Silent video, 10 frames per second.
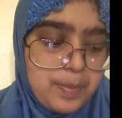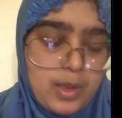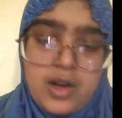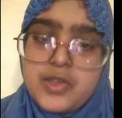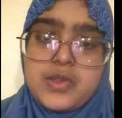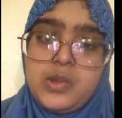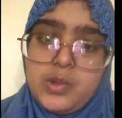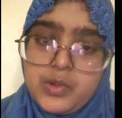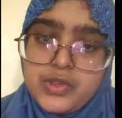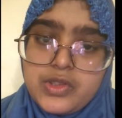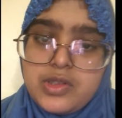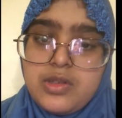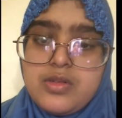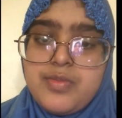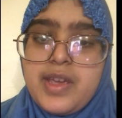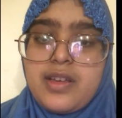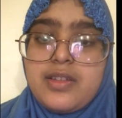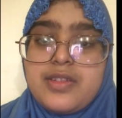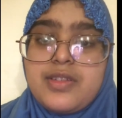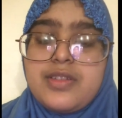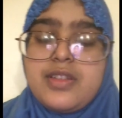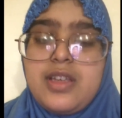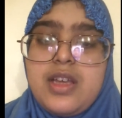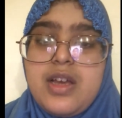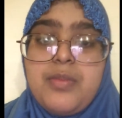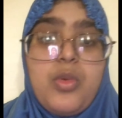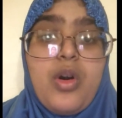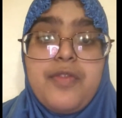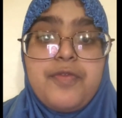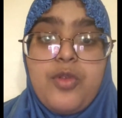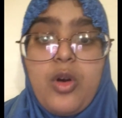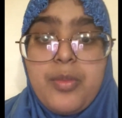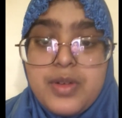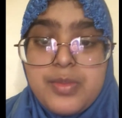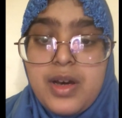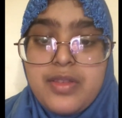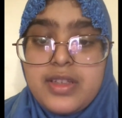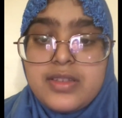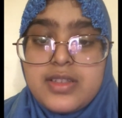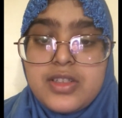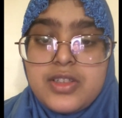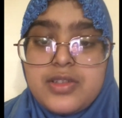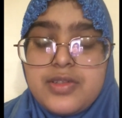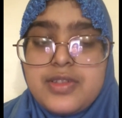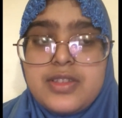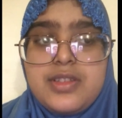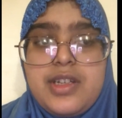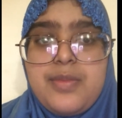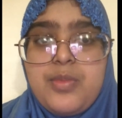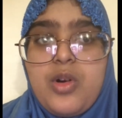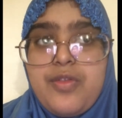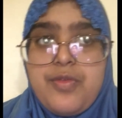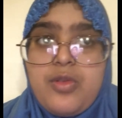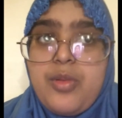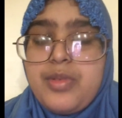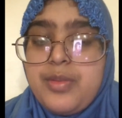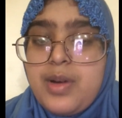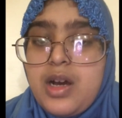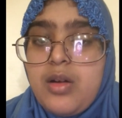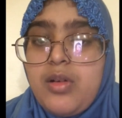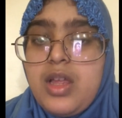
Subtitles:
our schools to make us more informed about these issues, more informed about,